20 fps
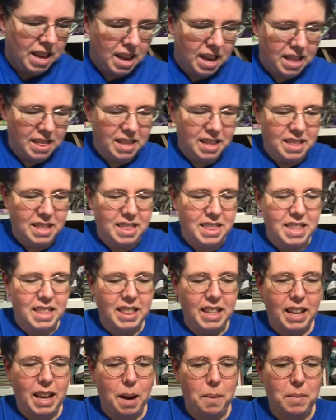And then the thing
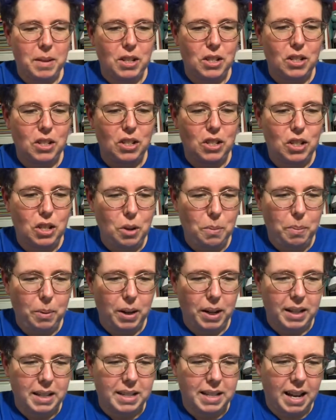that got me
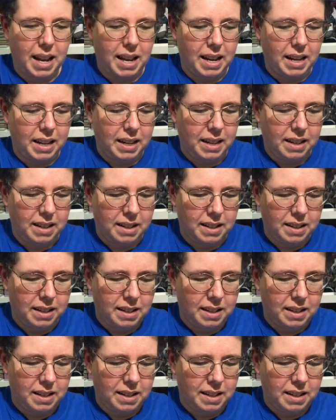super excited